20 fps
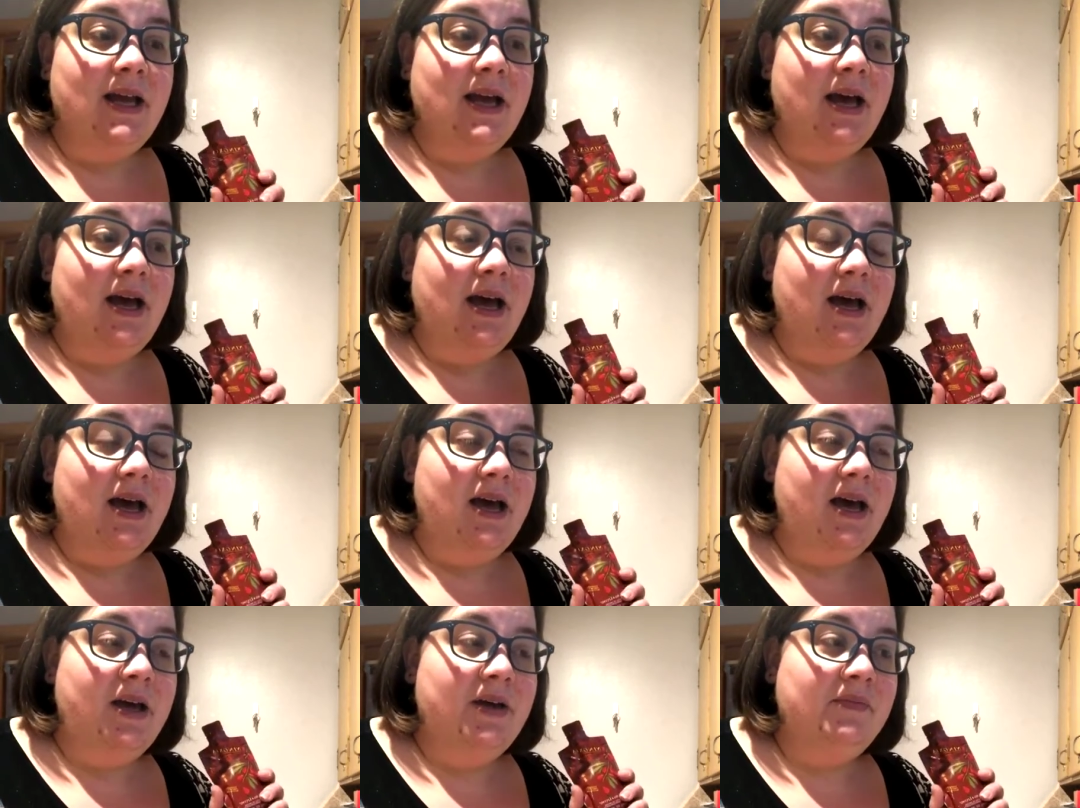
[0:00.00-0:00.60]

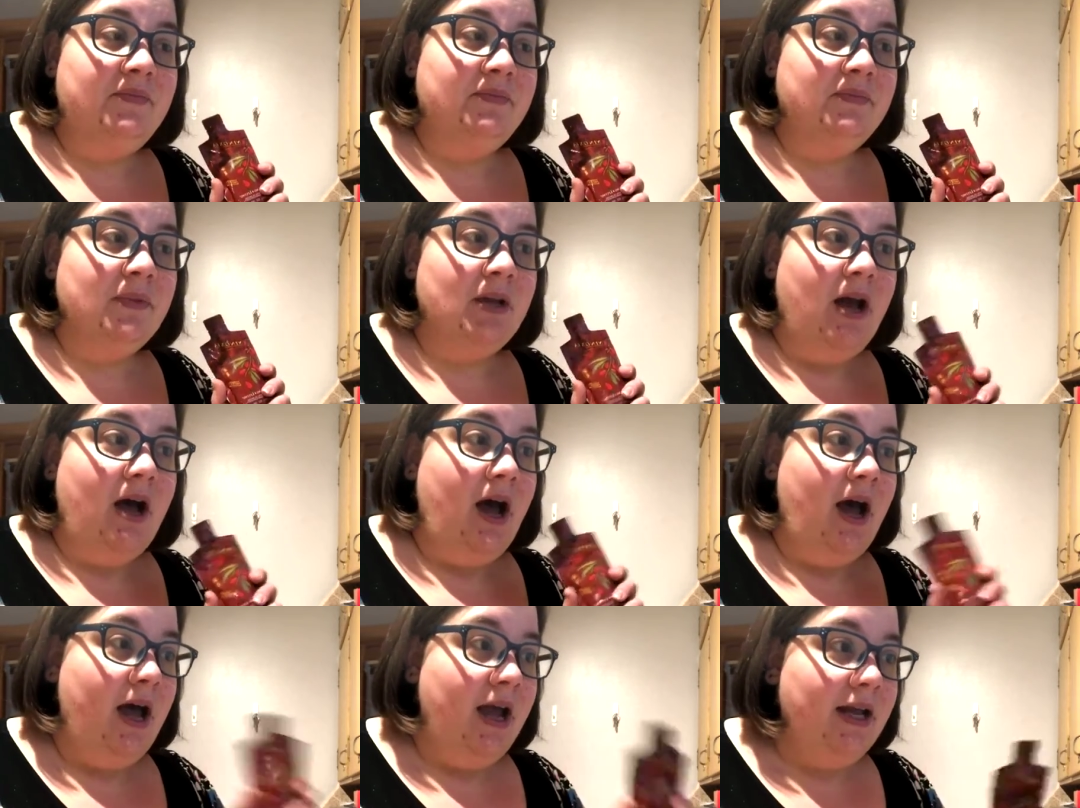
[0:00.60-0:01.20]

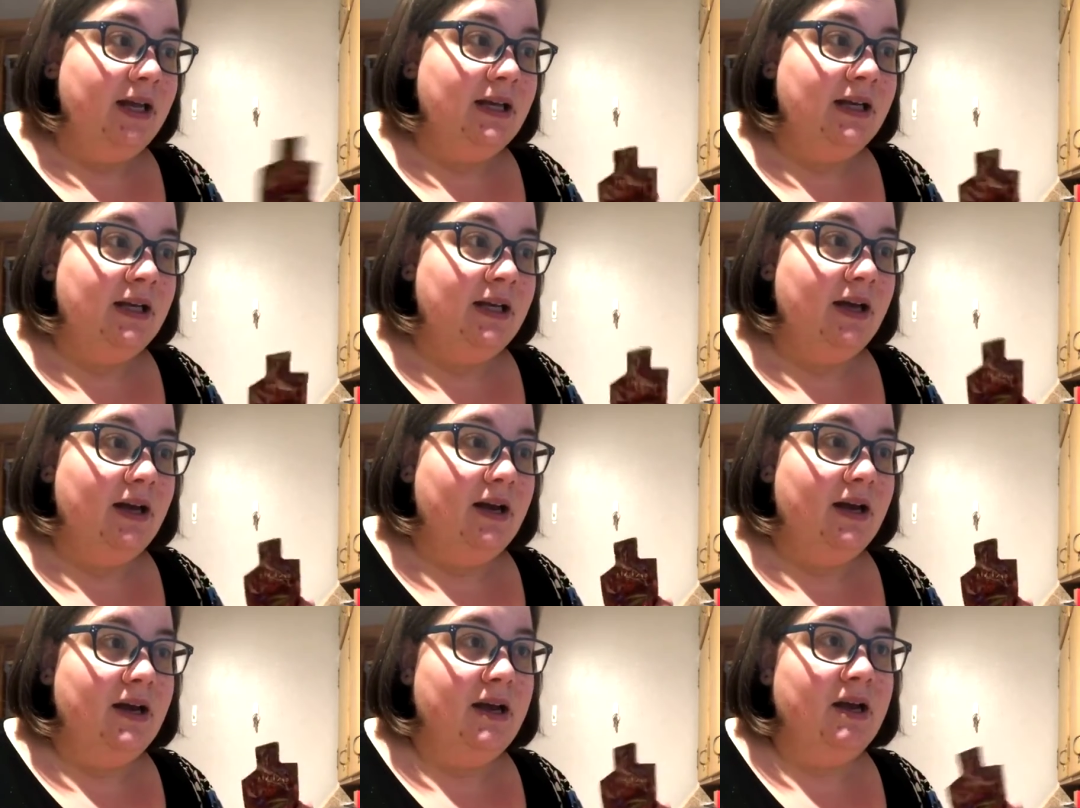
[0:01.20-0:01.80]
I
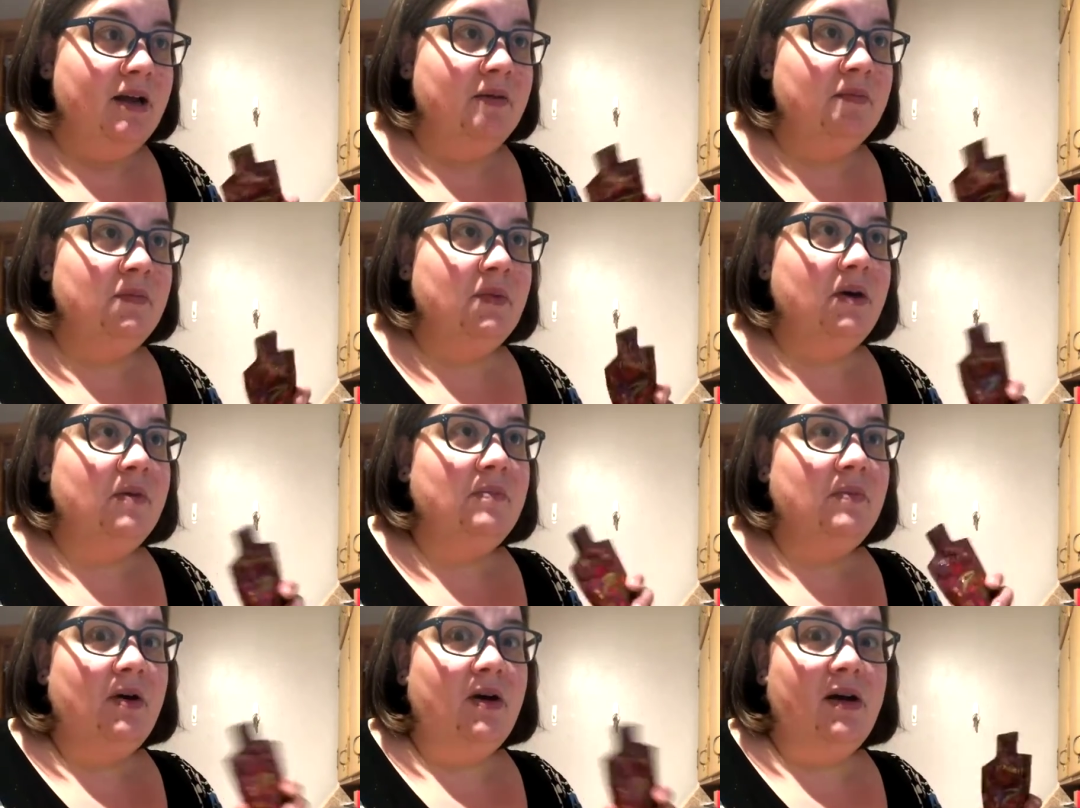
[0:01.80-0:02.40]
am a
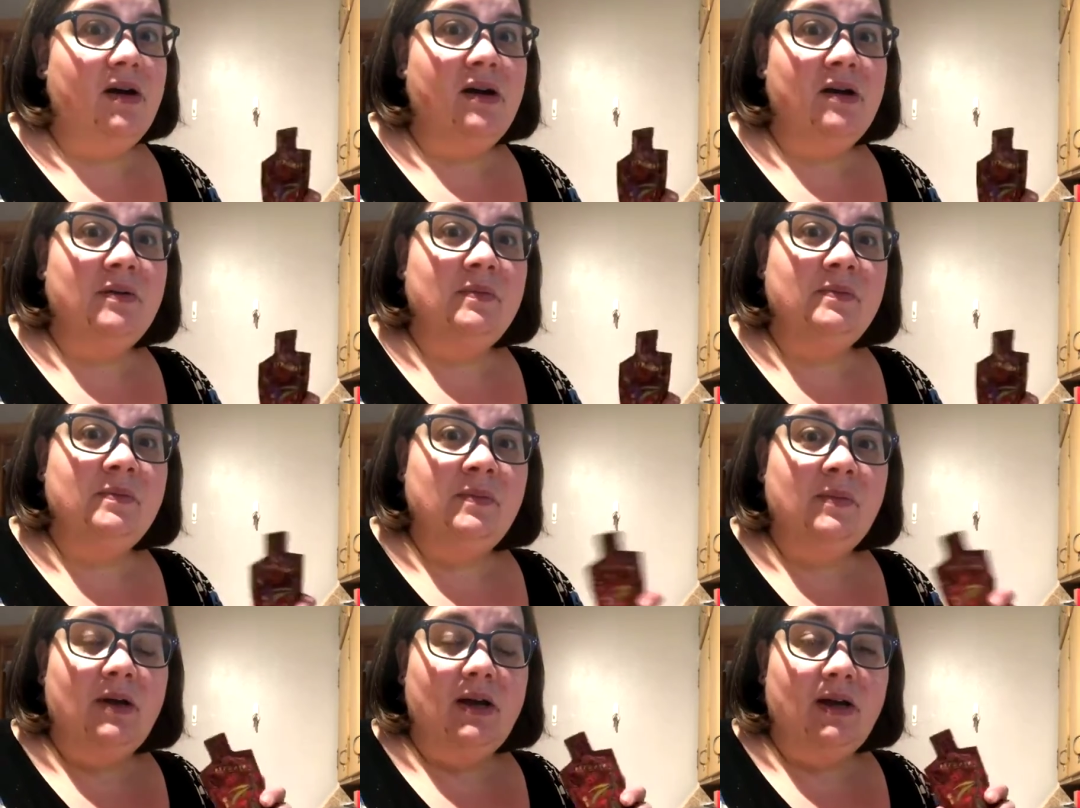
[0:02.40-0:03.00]

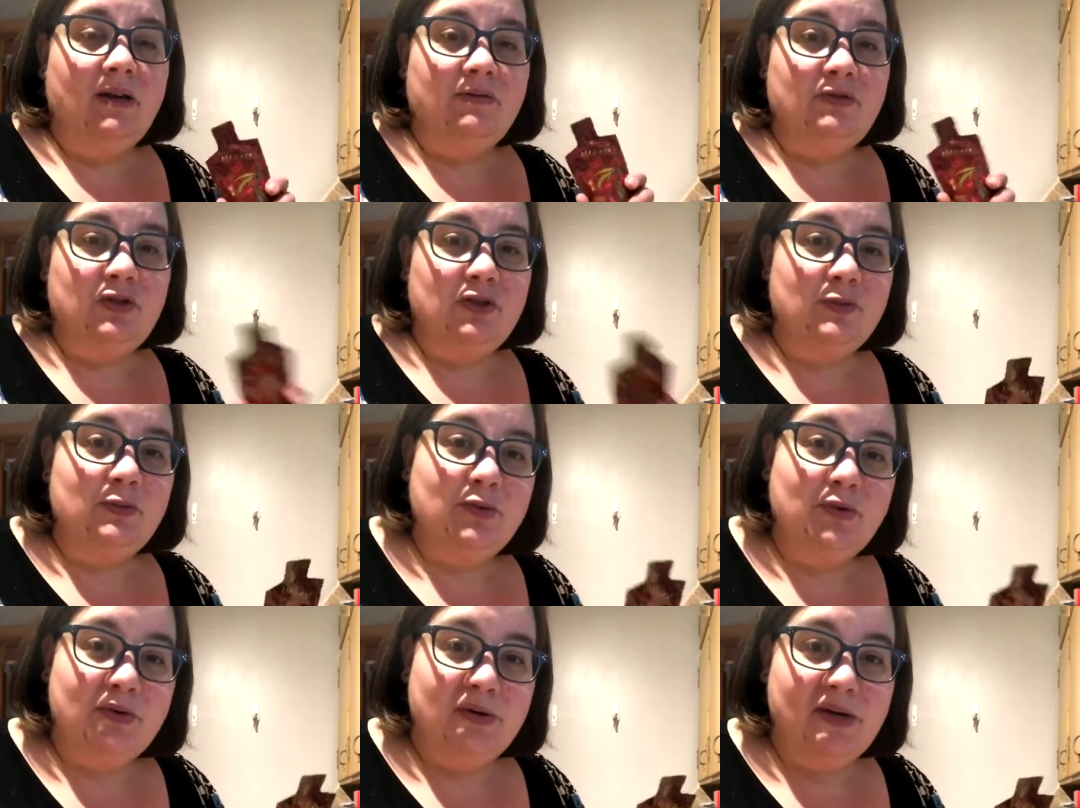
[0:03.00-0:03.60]
mom of 2
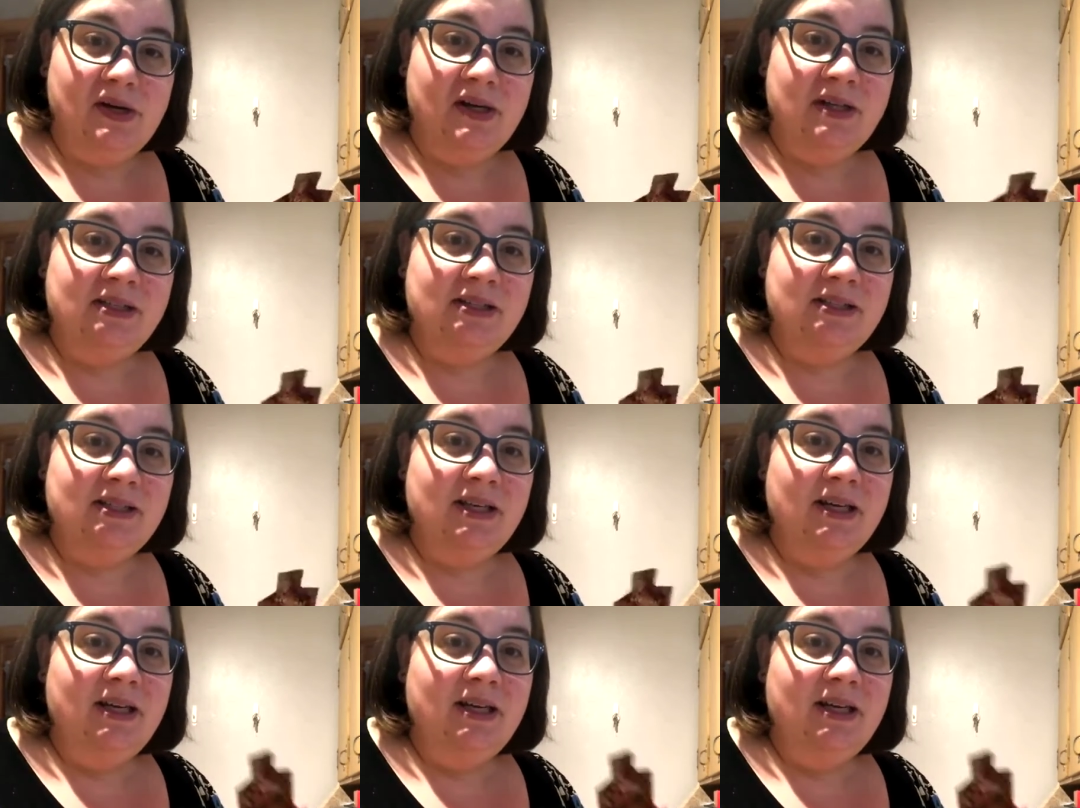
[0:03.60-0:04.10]
boys,